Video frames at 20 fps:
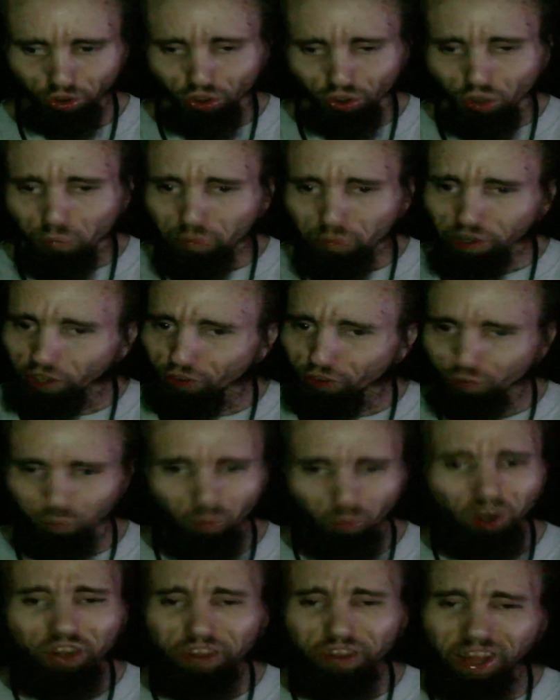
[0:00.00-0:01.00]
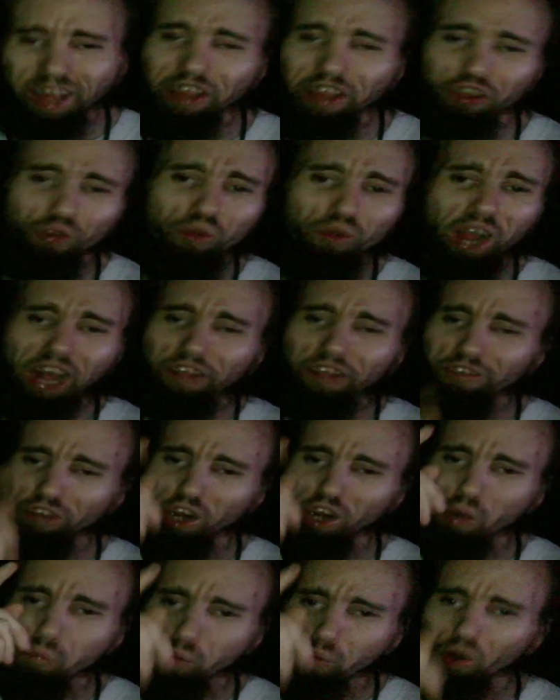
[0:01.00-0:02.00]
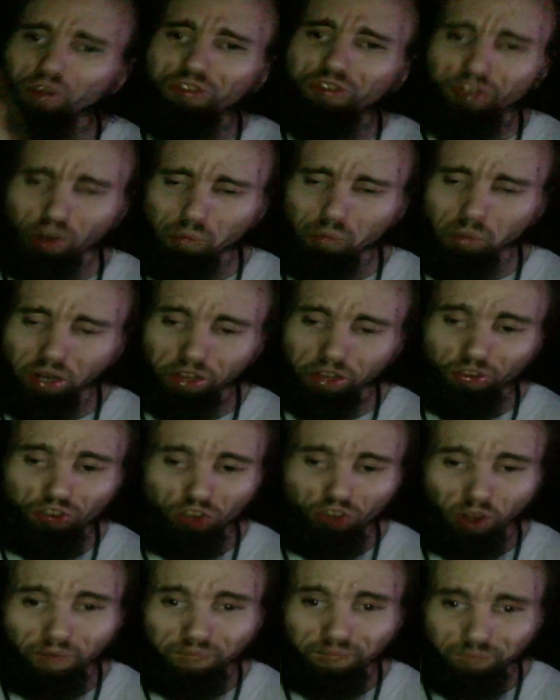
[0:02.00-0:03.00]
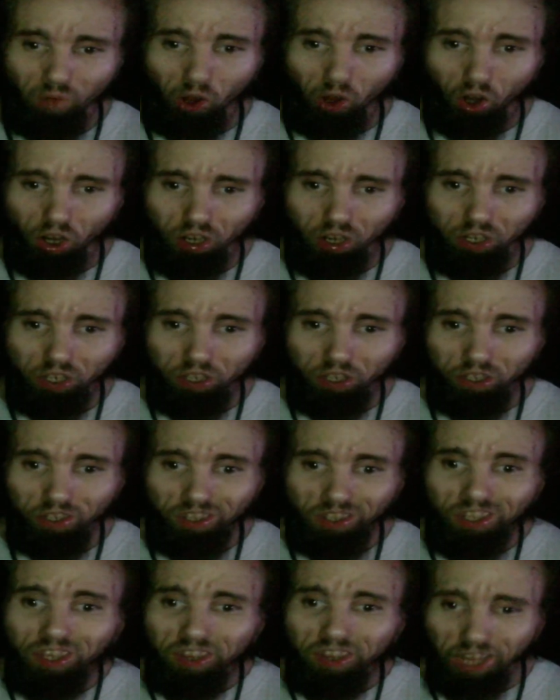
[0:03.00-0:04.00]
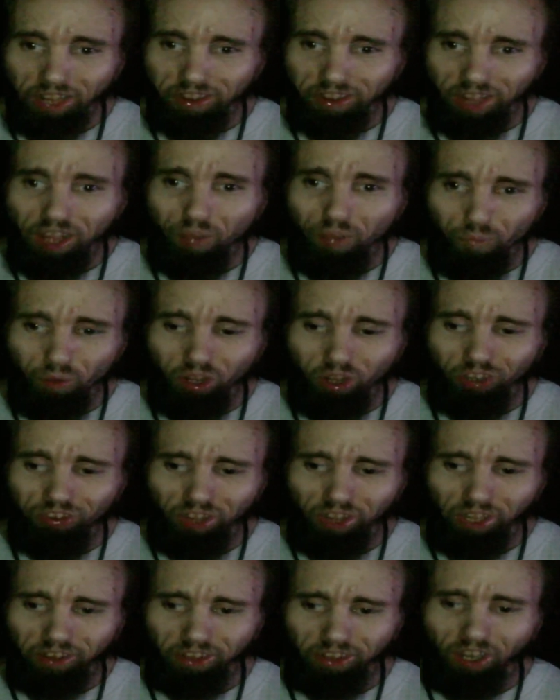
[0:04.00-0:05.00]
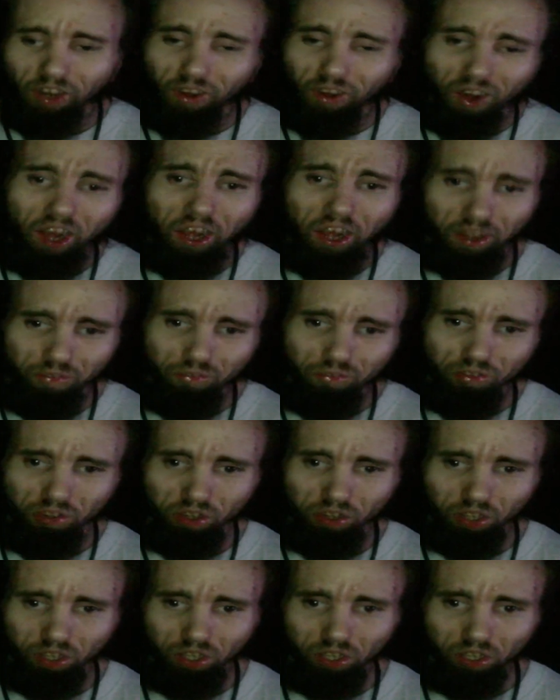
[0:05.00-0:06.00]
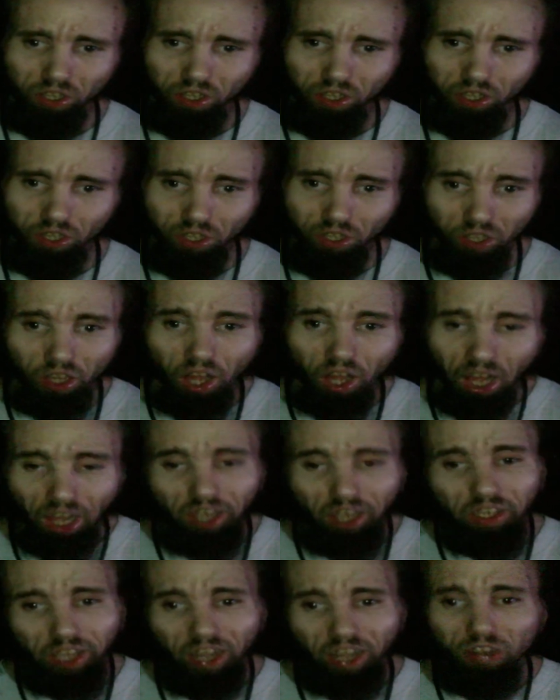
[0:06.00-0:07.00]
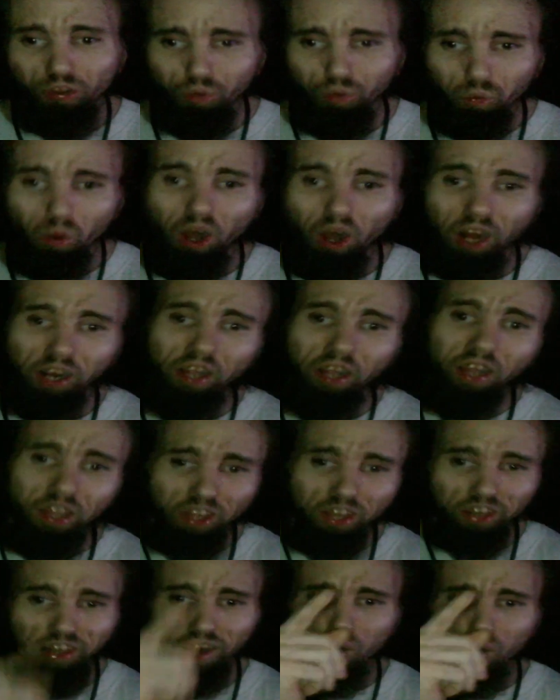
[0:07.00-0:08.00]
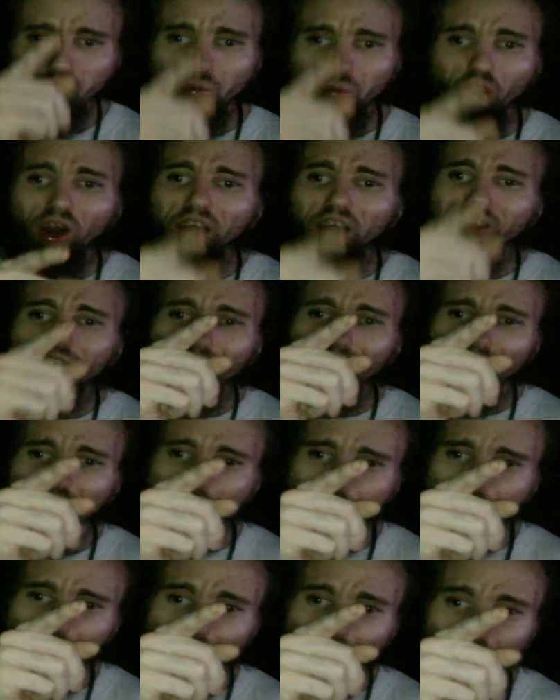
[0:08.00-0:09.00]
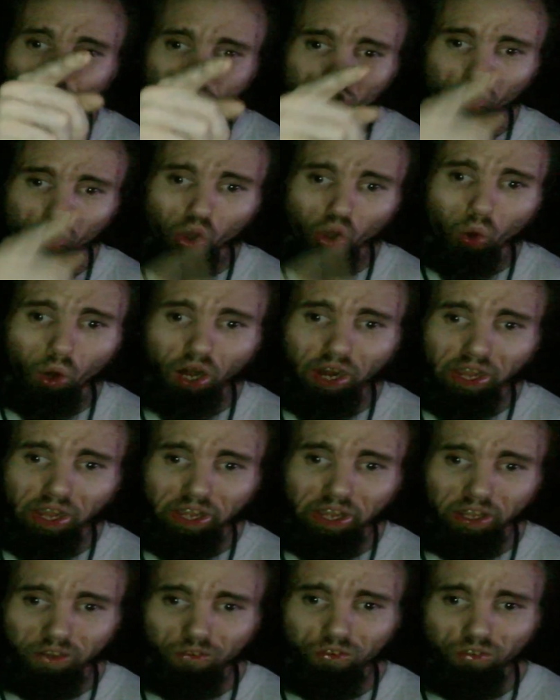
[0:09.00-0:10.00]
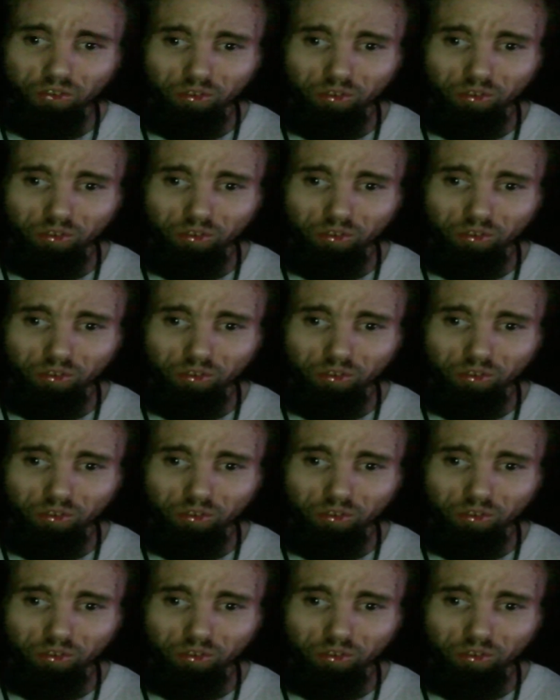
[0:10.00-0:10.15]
Because one day you guys are going to push somebody so far that they will take their lives. And guess what? Their blood is going to be on your hands.